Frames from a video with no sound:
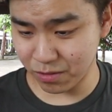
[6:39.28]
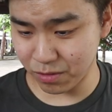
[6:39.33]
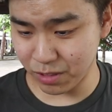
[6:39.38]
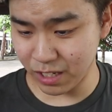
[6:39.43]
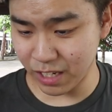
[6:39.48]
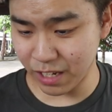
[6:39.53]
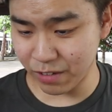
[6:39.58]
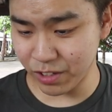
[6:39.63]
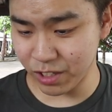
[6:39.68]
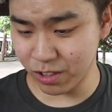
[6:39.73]

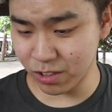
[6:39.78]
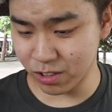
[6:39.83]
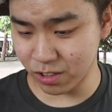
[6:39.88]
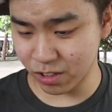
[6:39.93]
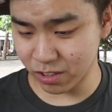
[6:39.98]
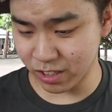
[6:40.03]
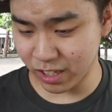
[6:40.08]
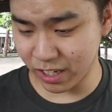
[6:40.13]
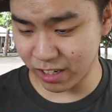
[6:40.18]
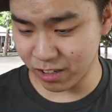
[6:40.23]
We never used
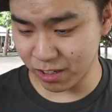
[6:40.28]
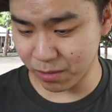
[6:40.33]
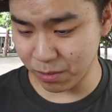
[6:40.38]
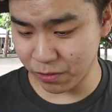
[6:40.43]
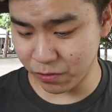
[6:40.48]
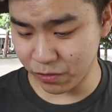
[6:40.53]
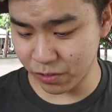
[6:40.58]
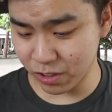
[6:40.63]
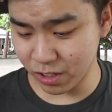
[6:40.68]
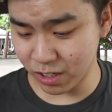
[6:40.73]
Torterra
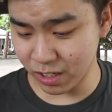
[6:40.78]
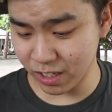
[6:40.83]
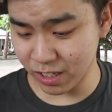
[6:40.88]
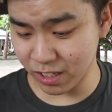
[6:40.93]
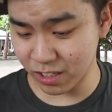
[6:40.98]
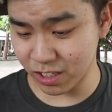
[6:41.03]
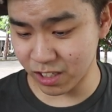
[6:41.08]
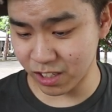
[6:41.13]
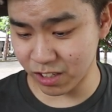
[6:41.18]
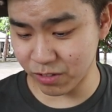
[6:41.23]
before,
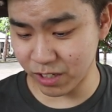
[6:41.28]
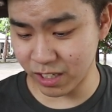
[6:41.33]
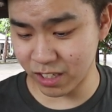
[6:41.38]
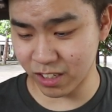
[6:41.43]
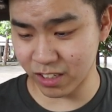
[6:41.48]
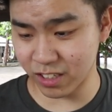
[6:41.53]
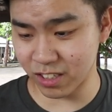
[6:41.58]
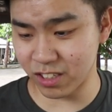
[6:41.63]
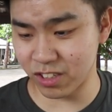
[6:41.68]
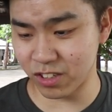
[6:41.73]
yeah, sure, why
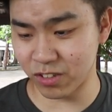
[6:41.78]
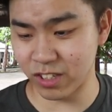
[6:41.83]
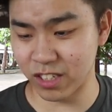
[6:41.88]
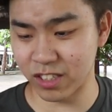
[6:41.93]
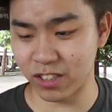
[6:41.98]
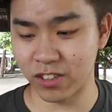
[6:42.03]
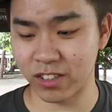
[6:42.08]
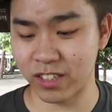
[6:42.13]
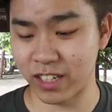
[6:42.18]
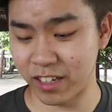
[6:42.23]
not destroy the
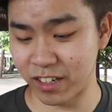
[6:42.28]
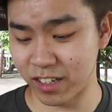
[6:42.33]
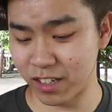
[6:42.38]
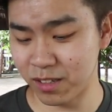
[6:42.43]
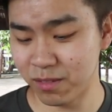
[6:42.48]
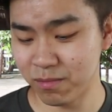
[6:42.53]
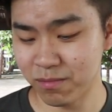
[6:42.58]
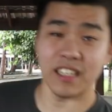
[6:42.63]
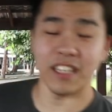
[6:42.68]
Torterra?